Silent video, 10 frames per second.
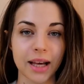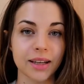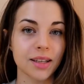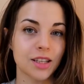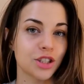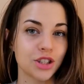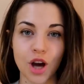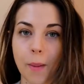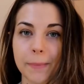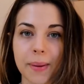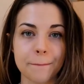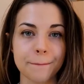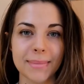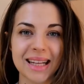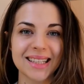Like, stop.
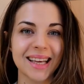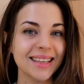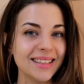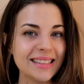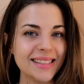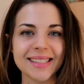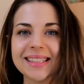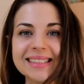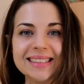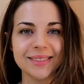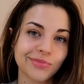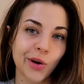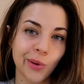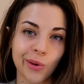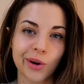Easy.
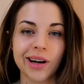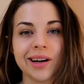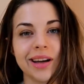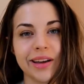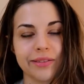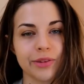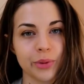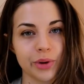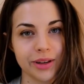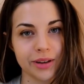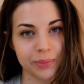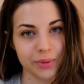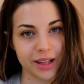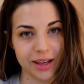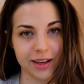Or if you want
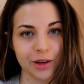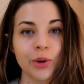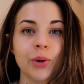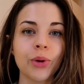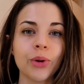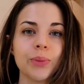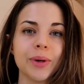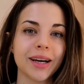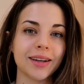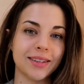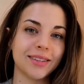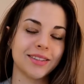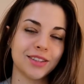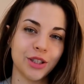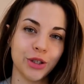to play it cool,
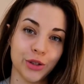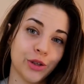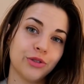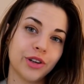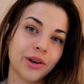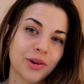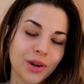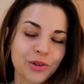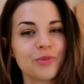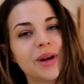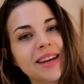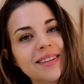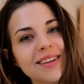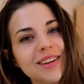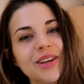because you know very well
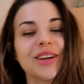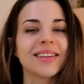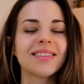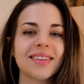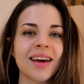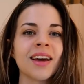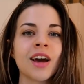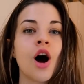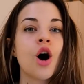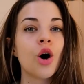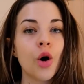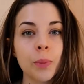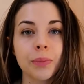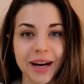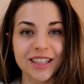Romanian, you can say
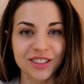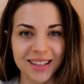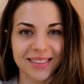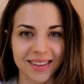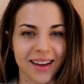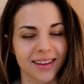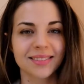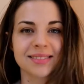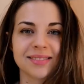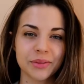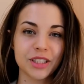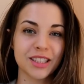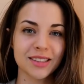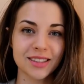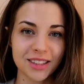oprește-te,
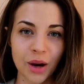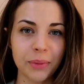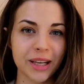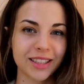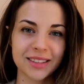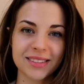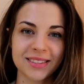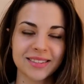which is stop it.